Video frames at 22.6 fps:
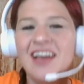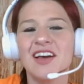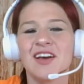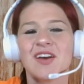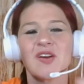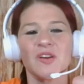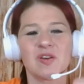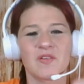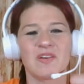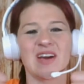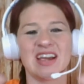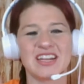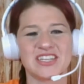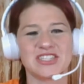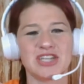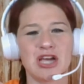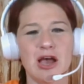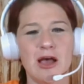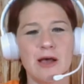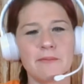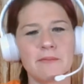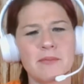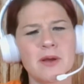Great
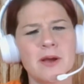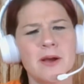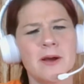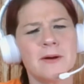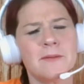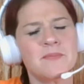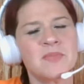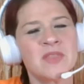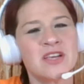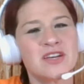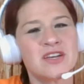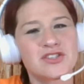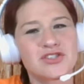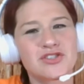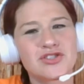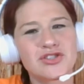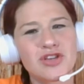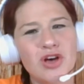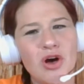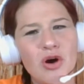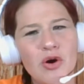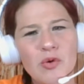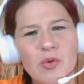job.
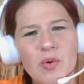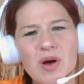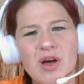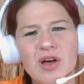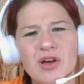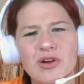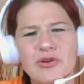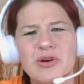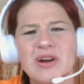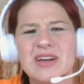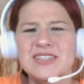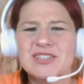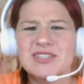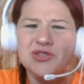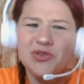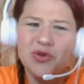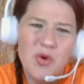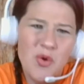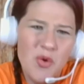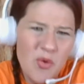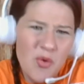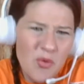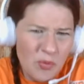So, Chris,
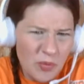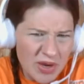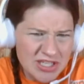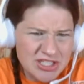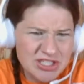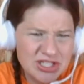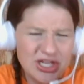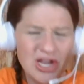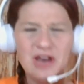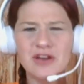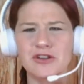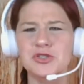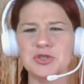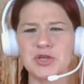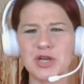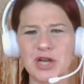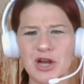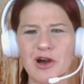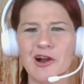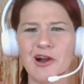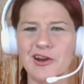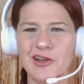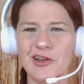which country
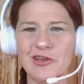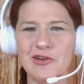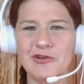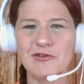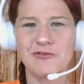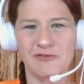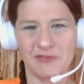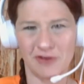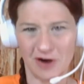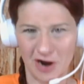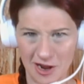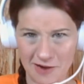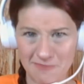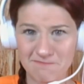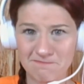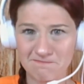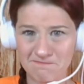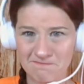are you from?